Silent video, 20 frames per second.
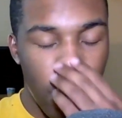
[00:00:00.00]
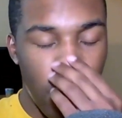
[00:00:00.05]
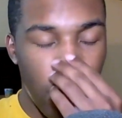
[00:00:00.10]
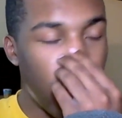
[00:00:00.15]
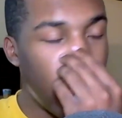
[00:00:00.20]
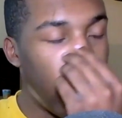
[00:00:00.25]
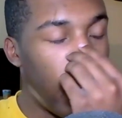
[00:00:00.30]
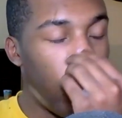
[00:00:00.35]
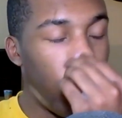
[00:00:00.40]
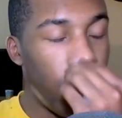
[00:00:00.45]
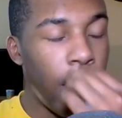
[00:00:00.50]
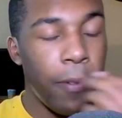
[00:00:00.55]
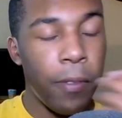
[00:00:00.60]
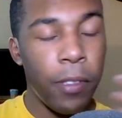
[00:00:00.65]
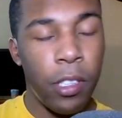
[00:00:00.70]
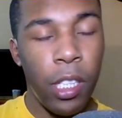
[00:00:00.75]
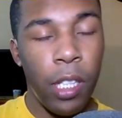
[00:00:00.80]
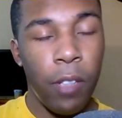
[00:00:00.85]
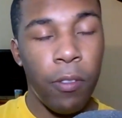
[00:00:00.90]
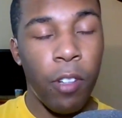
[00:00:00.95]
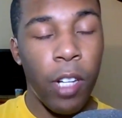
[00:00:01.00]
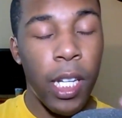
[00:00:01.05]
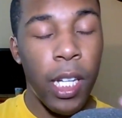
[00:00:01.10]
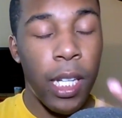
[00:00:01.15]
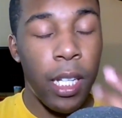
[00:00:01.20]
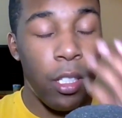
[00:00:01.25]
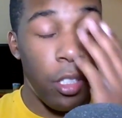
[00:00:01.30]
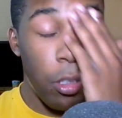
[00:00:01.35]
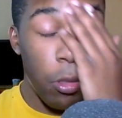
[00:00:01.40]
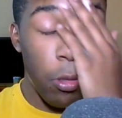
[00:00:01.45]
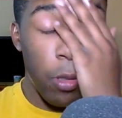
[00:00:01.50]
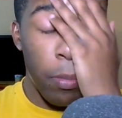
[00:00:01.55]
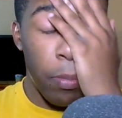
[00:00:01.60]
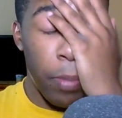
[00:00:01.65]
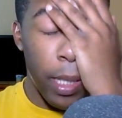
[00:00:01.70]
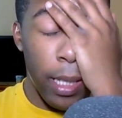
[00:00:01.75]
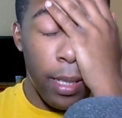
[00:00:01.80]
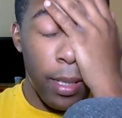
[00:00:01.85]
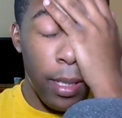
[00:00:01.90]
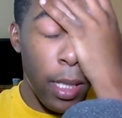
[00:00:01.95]
Gray, we haven't seen if Gray can do
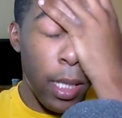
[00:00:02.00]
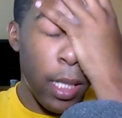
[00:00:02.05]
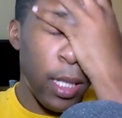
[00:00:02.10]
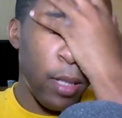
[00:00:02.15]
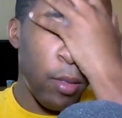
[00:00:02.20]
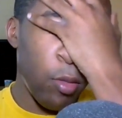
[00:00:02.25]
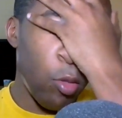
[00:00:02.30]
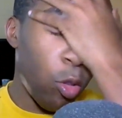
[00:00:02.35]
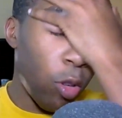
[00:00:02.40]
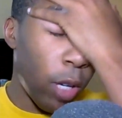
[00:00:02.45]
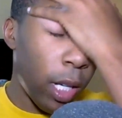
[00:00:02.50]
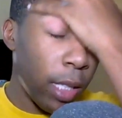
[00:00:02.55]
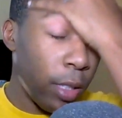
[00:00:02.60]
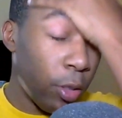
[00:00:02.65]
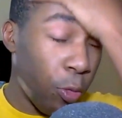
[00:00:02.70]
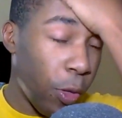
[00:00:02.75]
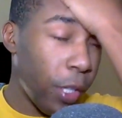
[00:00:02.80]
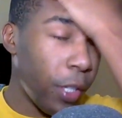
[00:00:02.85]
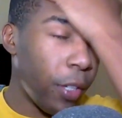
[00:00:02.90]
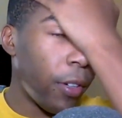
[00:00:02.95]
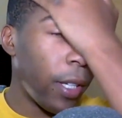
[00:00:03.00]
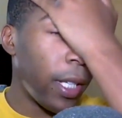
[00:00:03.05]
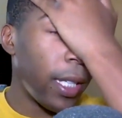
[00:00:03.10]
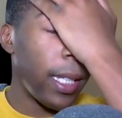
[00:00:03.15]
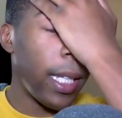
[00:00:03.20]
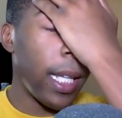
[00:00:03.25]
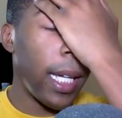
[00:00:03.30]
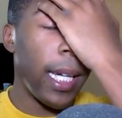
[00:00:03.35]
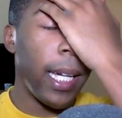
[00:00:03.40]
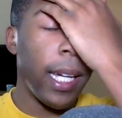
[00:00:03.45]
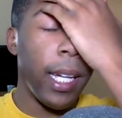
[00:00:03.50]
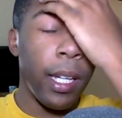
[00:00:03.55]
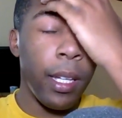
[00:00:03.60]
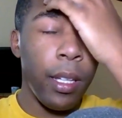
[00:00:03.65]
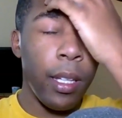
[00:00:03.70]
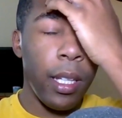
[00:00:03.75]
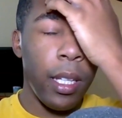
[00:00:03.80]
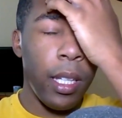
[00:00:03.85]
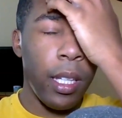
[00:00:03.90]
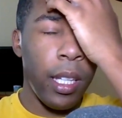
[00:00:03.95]
it, but he, Gray's wondering like,
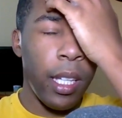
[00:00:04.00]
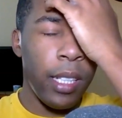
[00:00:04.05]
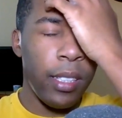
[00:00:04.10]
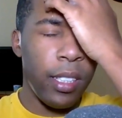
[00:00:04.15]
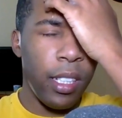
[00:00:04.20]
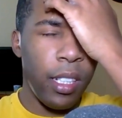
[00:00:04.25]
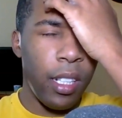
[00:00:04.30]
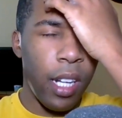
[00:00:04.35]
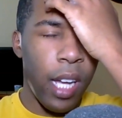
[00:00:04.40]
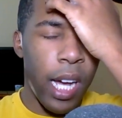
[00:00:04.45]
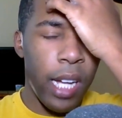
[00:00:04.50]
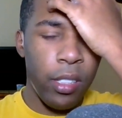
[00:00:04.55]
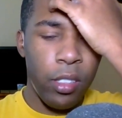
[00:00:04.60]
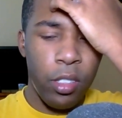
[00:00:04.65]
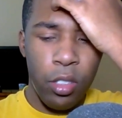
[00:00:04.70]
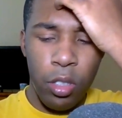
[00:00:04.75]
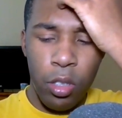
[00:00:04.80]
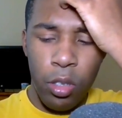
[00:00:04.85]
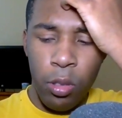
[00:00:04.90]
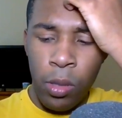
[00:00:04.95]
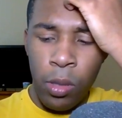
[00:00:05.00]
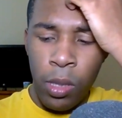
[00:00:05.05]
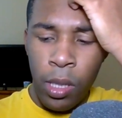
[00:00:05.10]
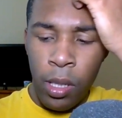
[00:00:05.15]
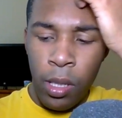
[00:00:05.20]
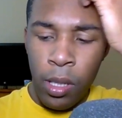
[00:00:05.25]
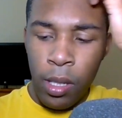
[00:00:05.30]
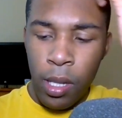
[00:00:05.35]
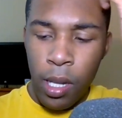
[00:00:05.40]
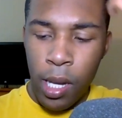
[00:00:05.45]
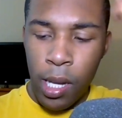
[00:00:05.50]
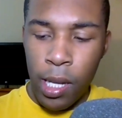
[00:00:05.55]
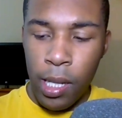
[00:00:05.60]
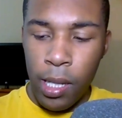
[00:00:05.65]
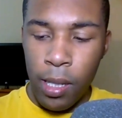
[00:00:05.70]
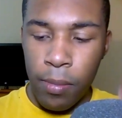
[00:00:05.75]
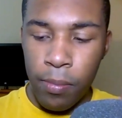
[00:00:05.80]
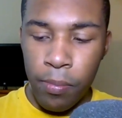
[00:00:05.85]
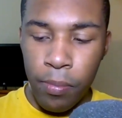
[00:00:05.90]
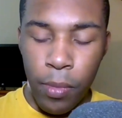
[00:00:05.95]
is it Natsu?
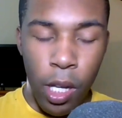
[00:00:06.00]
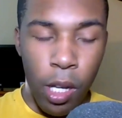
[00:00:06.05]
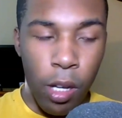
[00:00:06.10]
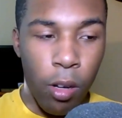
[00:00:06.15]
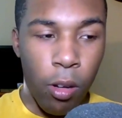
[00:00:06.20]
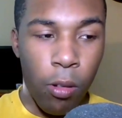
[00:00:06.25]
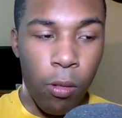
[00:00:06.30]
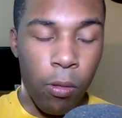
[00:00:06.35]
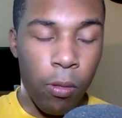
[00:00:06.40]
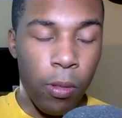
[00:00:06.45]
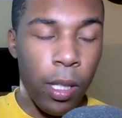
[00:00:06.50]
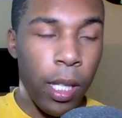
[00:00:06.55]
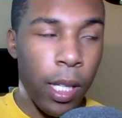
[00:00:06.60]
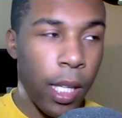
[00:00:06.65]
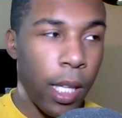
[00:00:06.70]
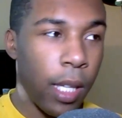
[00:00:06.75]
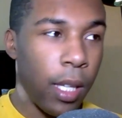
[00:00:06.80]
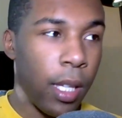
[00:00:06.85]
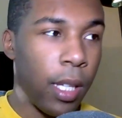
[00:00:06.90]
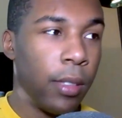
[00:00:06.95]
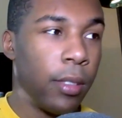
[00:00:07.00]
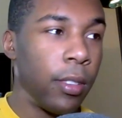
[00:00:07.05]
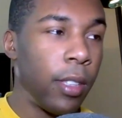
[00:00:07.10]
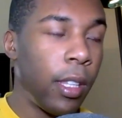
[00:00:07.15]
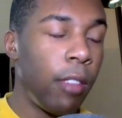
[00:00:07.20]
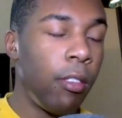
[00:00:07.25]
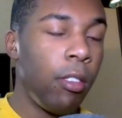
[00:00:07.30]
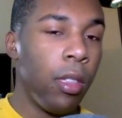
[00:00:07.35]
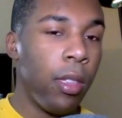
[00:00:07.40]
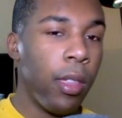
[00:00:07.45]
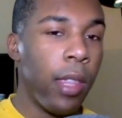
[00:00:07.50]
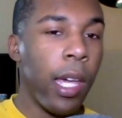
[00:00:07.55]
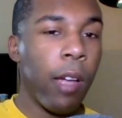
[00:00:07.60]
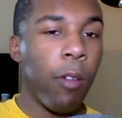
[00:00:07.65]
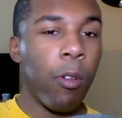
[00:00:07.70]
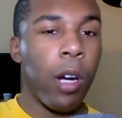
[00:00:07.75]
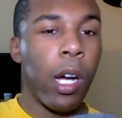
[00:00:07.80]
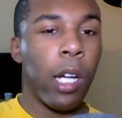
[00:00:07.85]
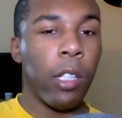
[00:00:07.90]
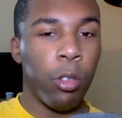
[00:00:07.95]
Um, no, because
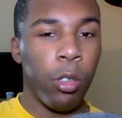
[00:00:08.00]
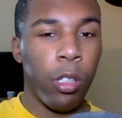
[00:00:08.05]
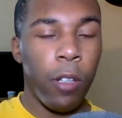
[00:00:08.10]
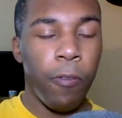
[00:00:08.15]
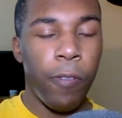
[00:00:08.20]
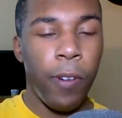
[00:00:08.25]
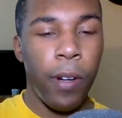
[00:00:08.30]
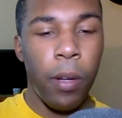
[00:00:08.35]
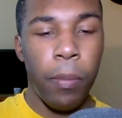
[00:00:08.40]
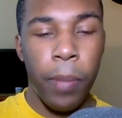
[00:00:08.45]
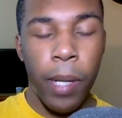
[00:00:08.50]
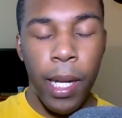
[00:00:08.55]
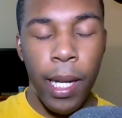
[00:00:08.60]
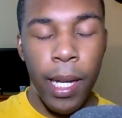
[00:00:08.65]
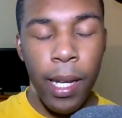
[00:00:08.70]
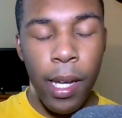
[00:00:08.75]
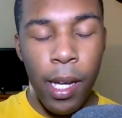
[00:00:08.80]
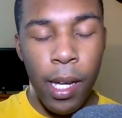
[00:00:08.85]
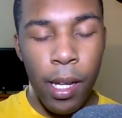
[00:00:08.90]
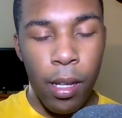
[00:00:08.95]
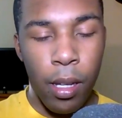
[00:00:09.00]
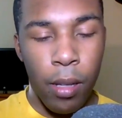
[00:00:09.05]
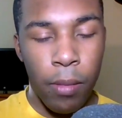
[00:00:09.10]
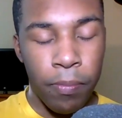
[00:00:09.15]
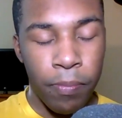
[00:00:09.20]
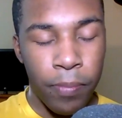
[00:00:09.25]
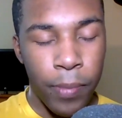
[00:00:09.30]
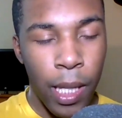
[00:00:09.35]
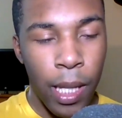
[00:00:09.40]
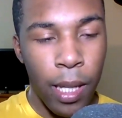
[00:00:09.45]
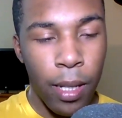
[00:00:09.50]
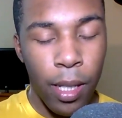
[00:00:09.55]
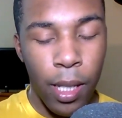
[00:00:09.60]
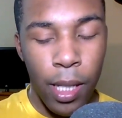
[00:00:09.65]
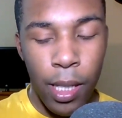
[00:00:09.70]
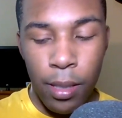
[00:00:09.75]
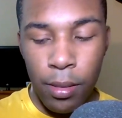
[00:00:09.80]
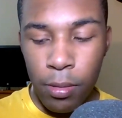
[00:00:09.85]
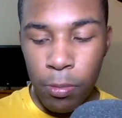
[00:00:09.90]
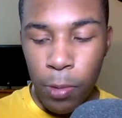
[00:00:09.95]
they were also confronted by um,
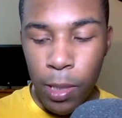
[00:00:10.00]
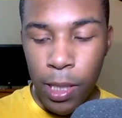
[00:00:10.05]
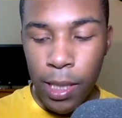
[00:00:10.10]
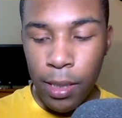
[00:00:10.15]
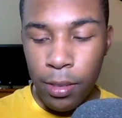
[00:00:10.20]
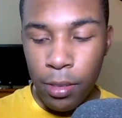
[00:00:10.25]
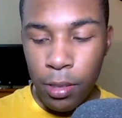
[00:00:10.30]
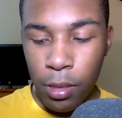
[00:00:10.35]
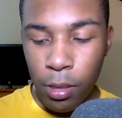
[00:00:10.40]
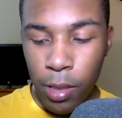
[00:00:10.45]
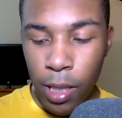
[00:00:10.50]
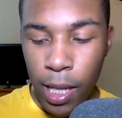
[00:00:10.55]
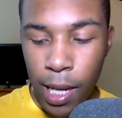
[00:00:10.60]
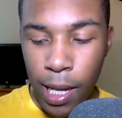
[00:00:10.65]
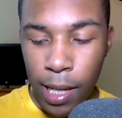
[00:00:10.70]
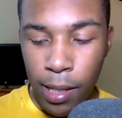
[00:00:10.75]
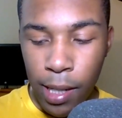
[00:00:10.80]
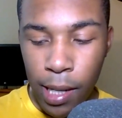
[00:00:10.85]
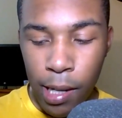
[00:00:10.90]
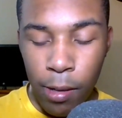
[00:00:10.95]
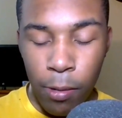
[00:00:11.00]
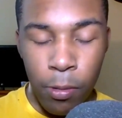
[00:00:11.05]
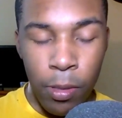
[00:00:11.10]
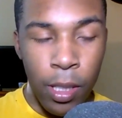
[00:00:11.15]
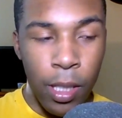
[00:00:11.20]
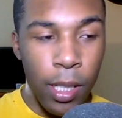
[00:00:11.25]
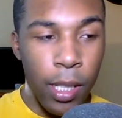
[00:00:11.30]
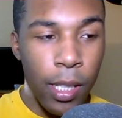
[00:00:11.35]
Ignia as well. So yeah, now